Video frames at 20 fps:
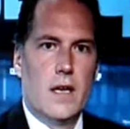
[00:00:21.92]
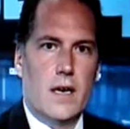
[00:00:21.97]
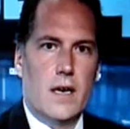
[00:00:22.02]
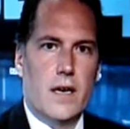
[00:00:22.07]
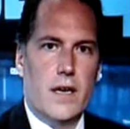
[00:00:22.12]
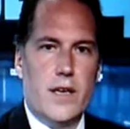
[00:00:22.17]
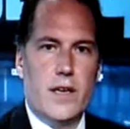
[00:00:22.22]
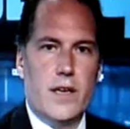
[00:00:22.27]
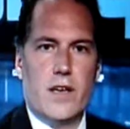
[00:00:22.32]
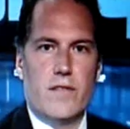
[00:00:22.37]

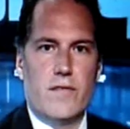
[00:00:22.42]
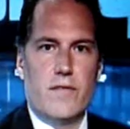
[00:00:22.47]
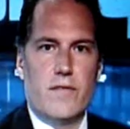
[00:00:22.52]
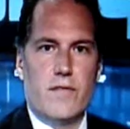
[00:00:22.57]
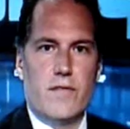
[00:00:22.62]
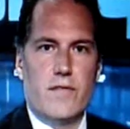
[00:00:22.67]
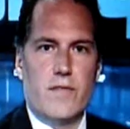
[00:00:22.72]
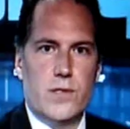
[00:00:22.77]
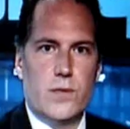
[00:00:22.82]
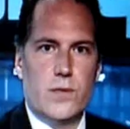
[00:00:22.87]
in
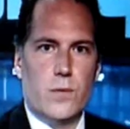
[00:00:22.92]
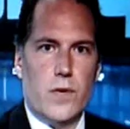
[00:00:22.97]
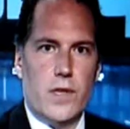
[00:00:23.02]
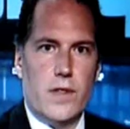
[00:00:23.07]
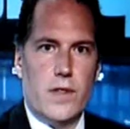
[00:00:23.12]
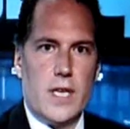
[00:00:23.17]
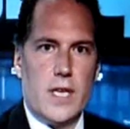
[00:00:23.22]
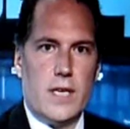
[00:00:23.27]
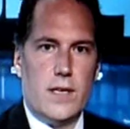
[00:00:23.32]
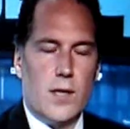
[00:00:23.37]
conformance
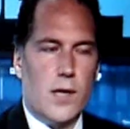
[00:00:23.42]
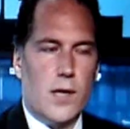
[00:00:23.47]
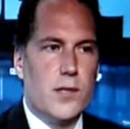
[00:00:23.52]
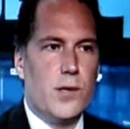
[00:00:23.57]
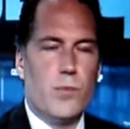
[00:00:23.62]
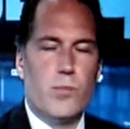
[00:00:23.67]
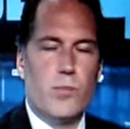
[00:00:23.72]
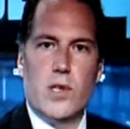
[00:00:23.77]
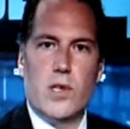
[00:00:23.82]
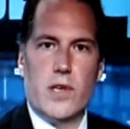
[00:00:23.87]
with the
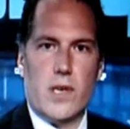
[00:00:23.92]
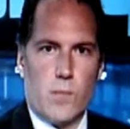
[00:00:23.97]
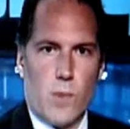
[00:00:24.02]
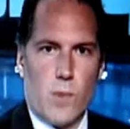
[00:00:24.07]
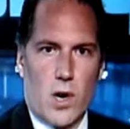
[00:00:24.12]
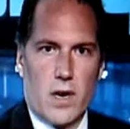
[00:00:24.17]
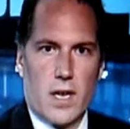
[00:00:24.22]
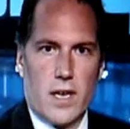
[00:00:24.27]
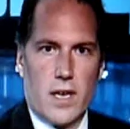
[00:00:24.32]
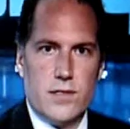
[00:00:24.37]
London Bullion
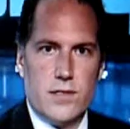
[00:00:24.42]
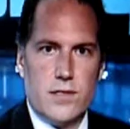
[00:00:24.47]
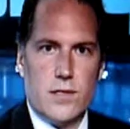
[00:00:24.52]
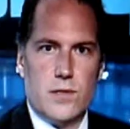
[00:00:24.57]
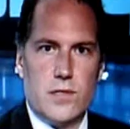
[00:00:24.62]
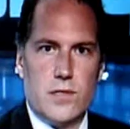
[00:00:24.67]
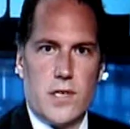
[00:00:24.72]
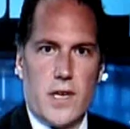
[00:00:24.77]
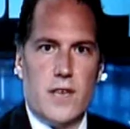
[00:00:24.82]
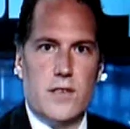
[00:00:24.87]
Market
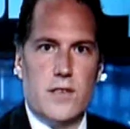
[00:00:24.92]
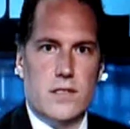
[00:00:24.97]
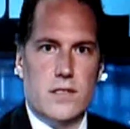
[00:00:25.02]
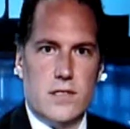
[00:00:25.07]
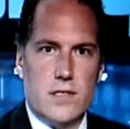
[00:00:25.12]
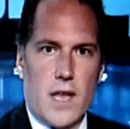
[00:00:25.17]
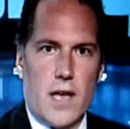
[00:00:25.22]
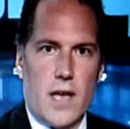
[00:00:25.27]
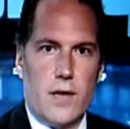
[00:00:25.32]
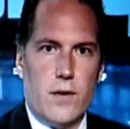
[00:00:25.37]

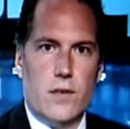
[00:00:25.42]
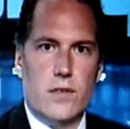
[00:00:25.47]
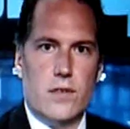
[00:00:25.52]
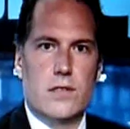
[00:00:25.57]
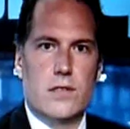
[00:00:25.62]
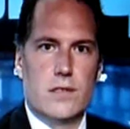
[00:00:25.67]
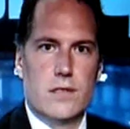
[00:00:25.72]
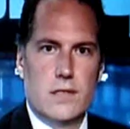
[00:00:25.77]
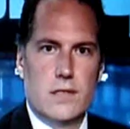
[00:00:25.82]
Association standards.